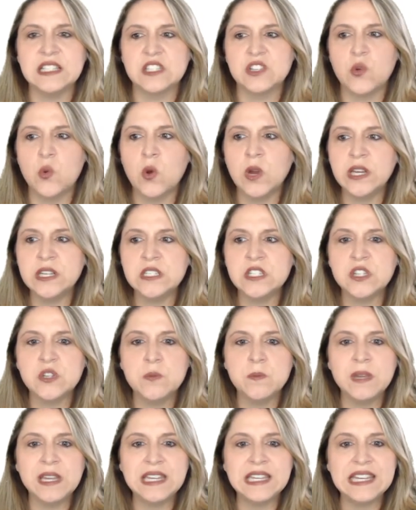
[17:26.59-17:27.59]
It's going
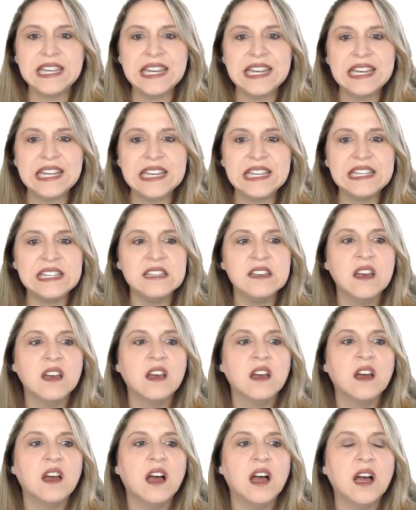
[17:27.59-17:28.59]
to be needed
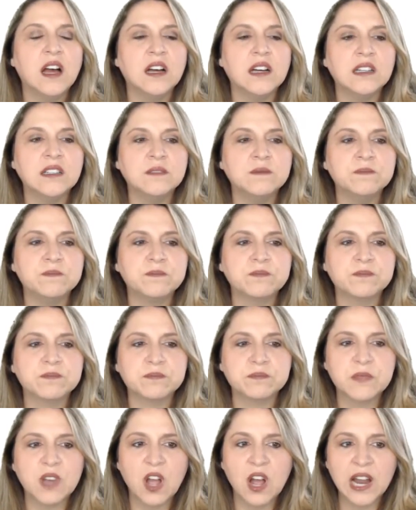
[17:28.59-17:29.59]

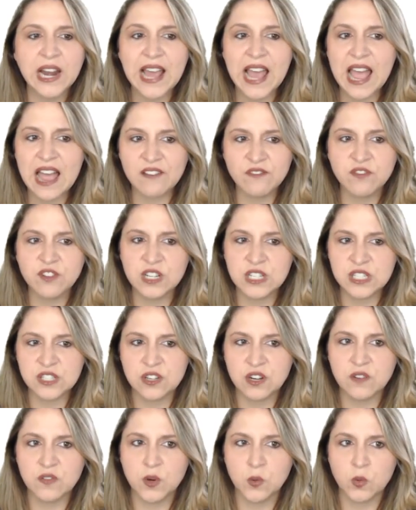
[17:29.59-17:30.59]
on every
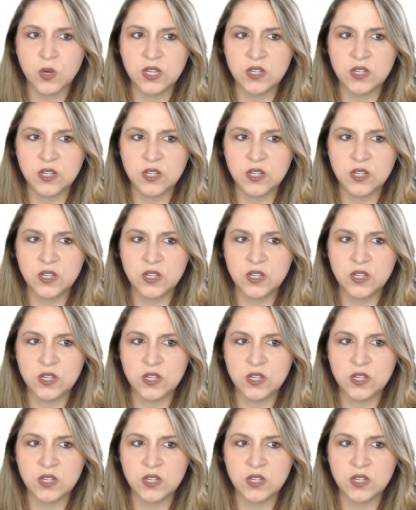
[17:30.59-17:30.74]
server.